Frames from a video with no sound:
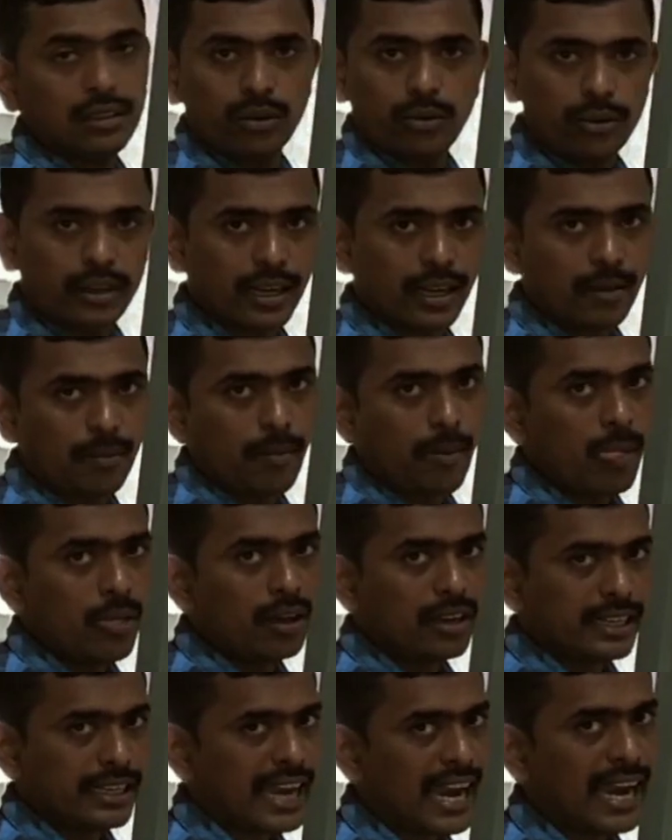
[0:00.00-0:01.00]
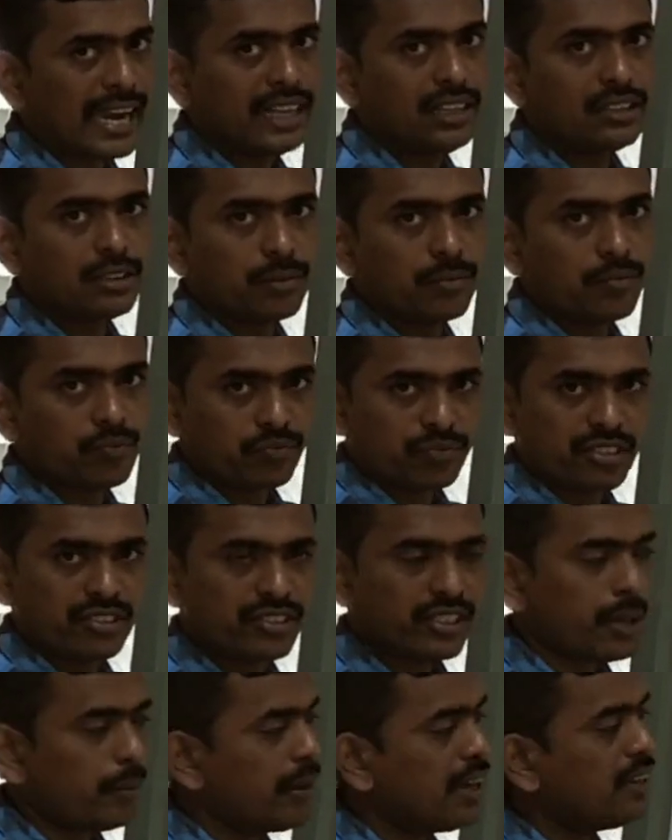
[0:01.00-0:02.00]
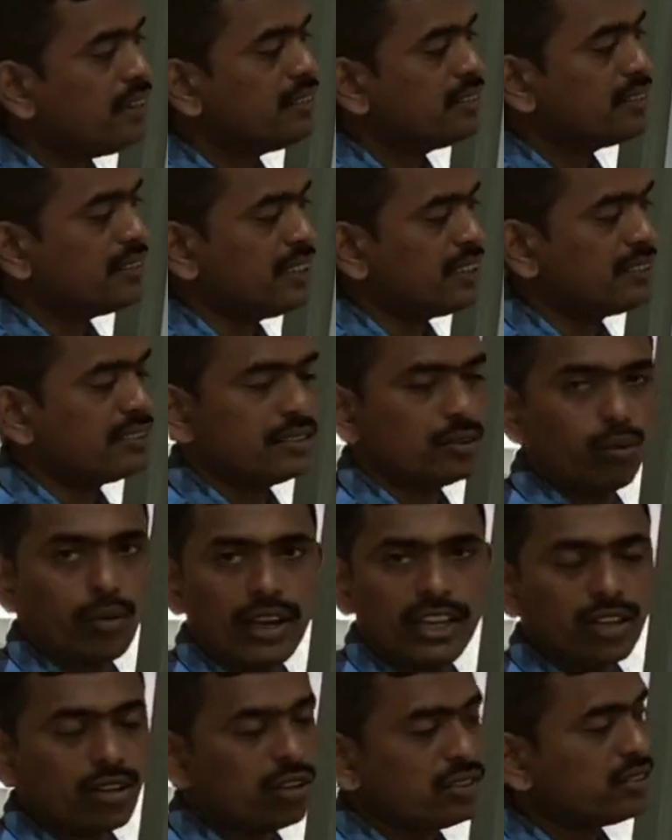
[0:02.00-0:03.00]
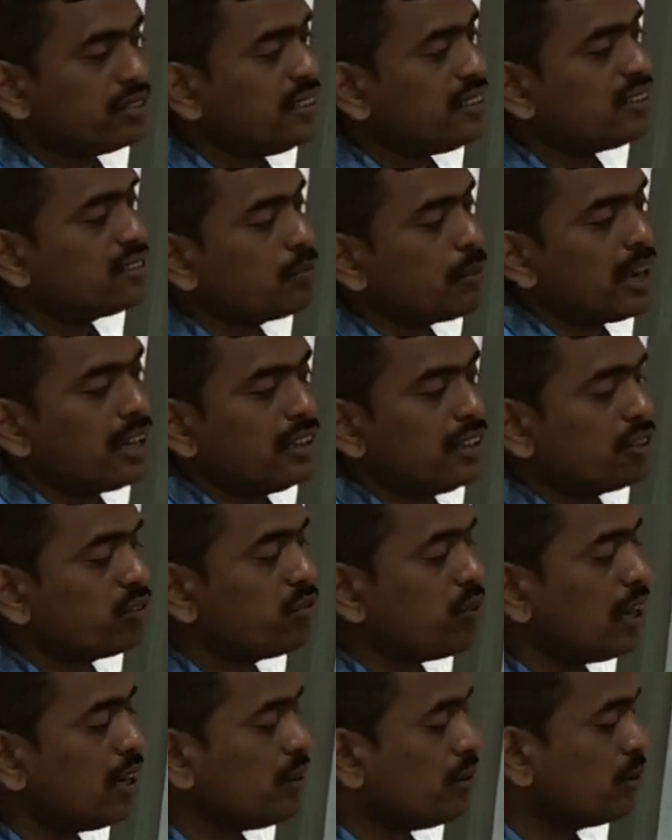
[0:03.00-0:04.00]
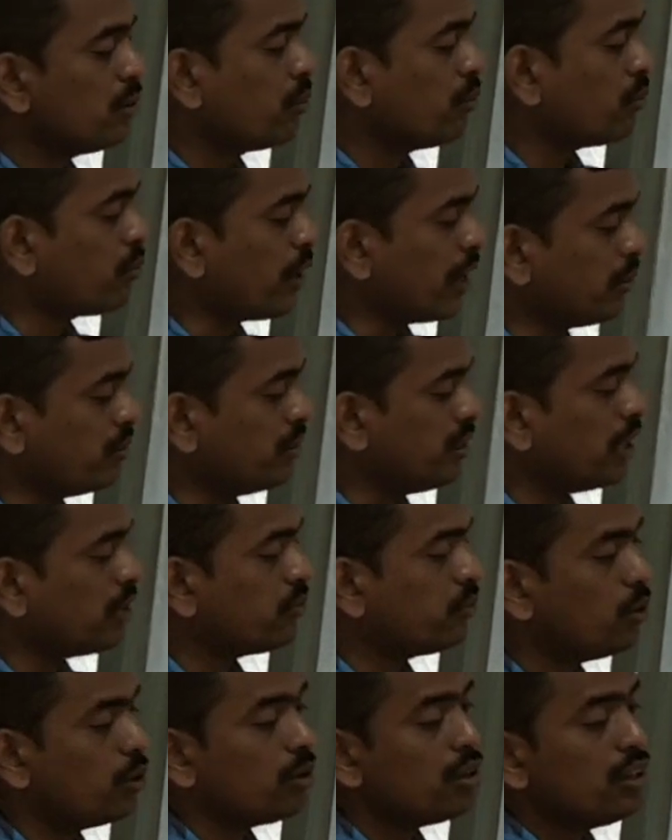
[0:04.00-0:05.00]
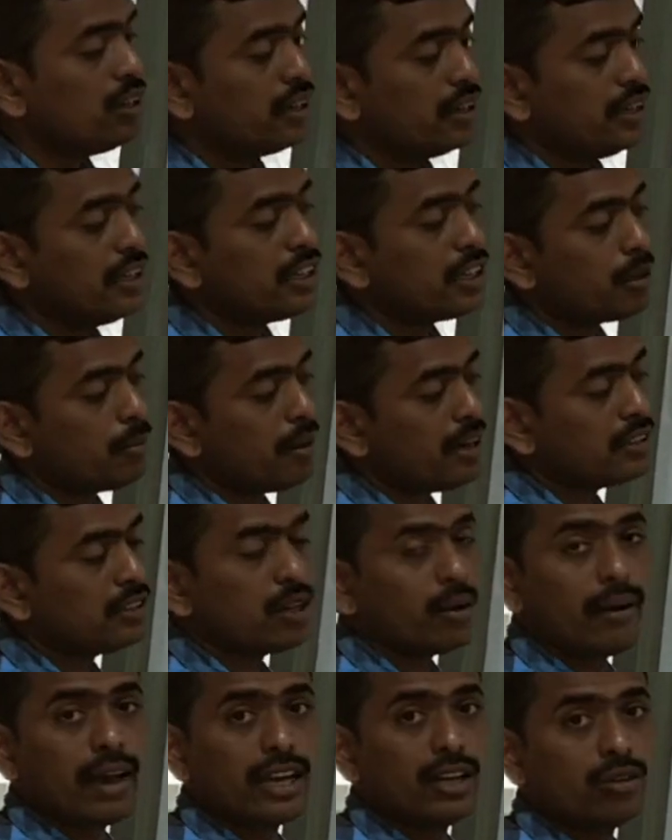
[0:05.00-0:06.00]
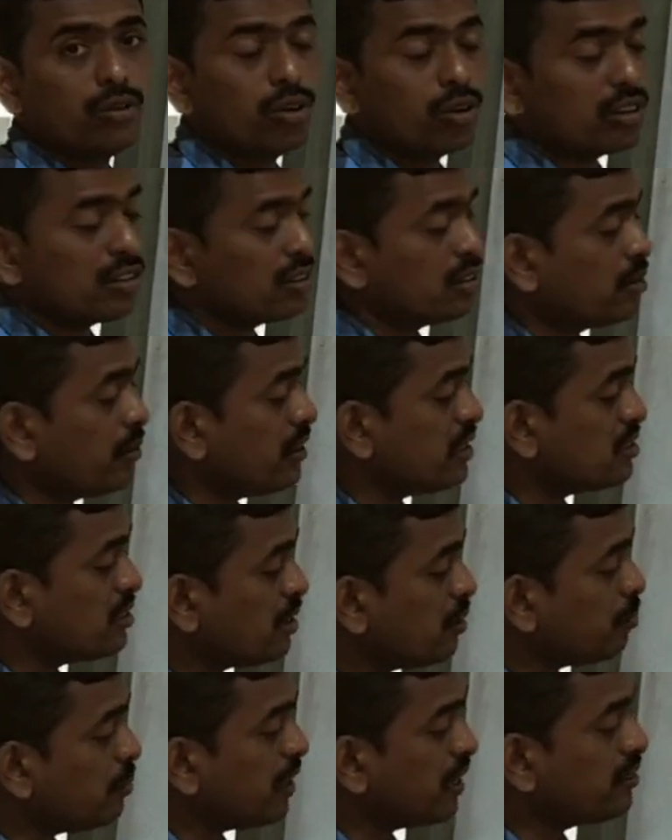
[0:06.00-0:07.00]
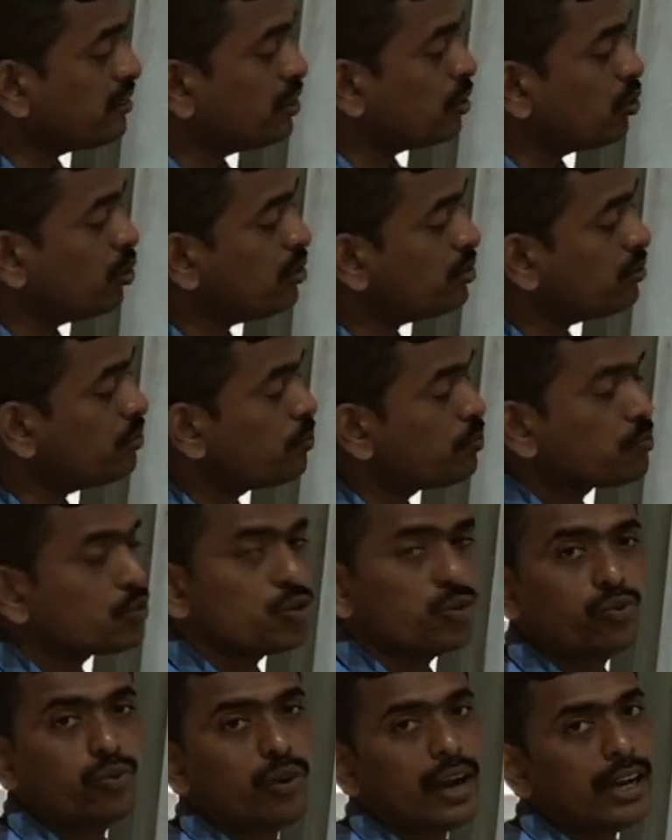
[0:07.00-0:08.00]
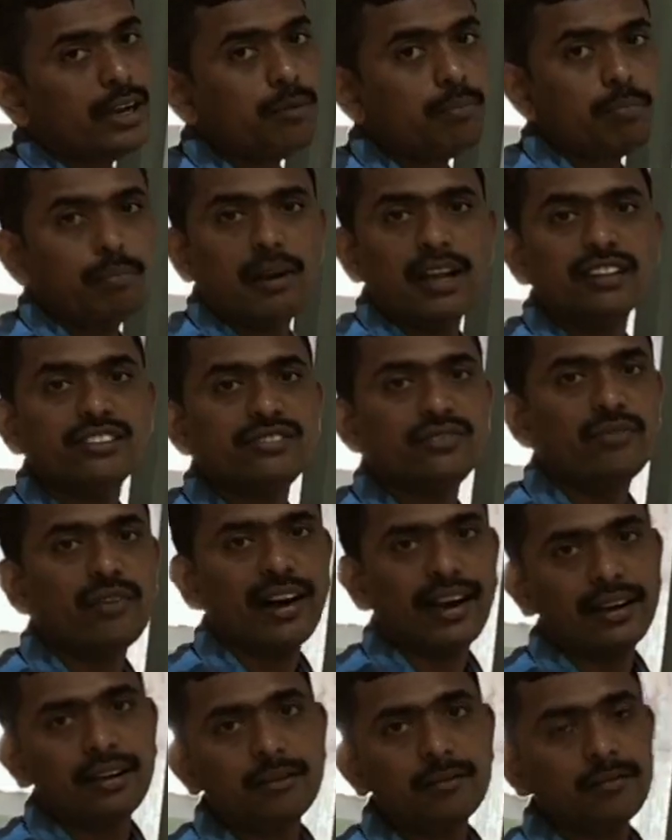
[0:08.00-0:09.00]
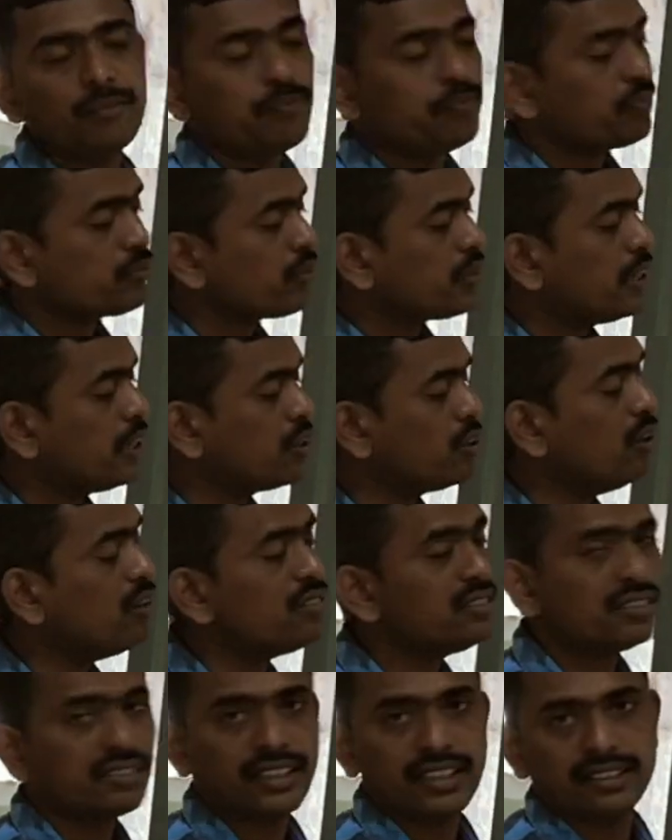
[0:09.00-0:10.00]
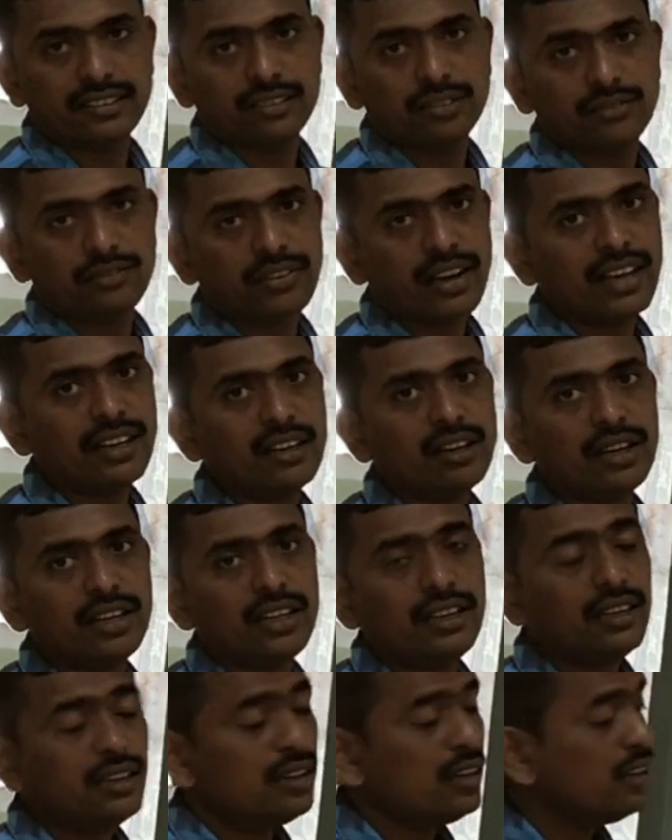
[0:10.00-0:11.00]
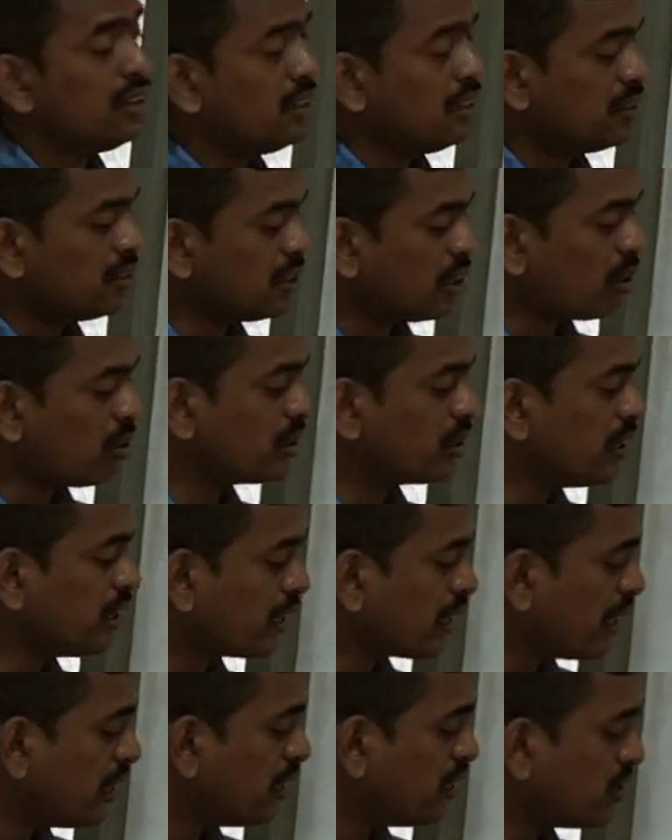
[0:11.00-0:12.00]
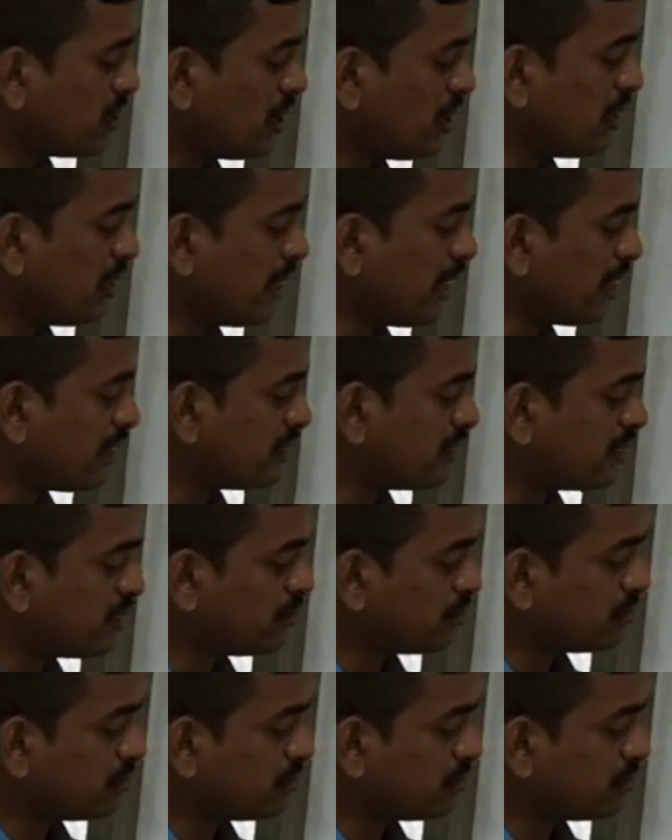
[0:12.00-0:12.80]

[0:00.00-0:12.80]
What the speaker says: Okay, 8 7 6, y equals 6 minus 1 5. Therefore increment the value, go to the seventh step, x equals 5 plus 1 equals 6. Finally check out that condition, x